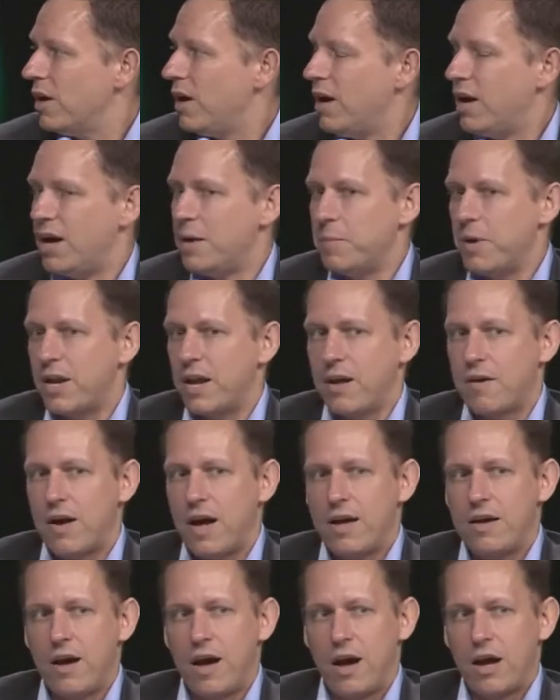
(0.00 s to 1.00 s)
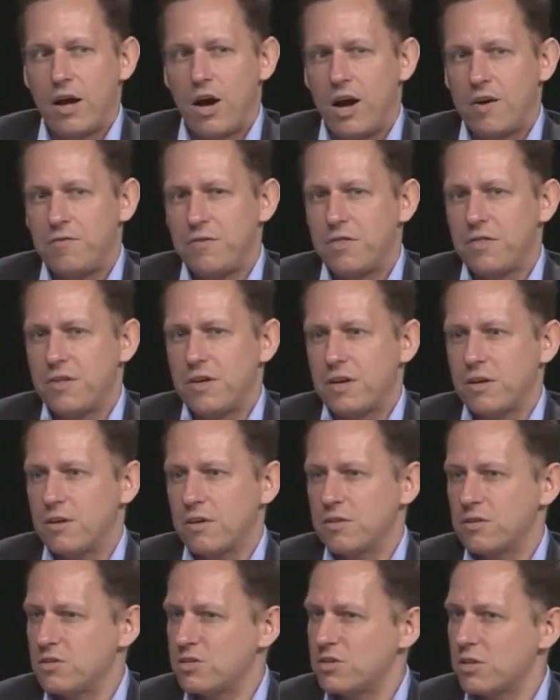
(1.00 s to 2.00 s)
Um, and I, I, I, often think,
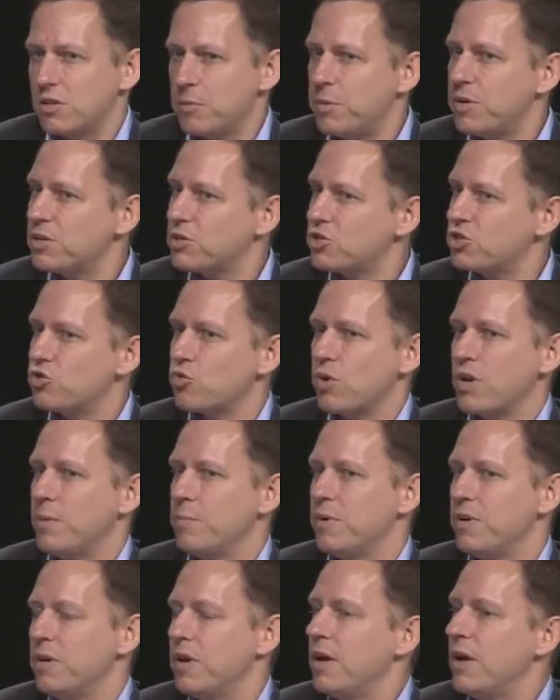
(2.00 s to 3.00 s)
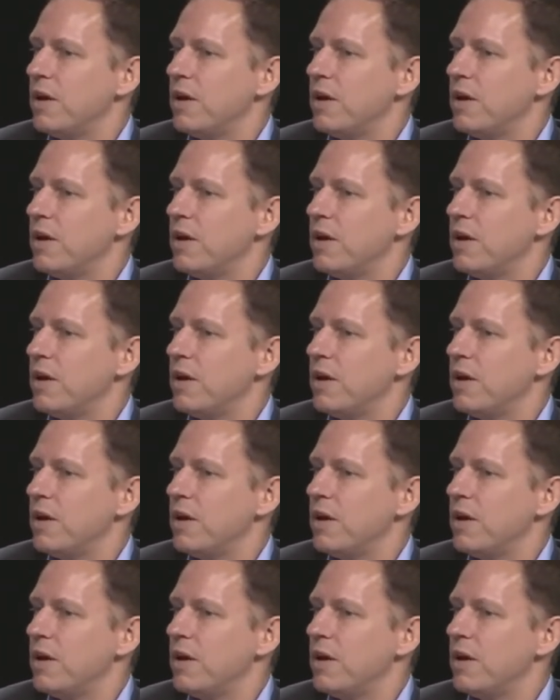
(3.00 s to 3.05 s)
this is a little bit extreme, but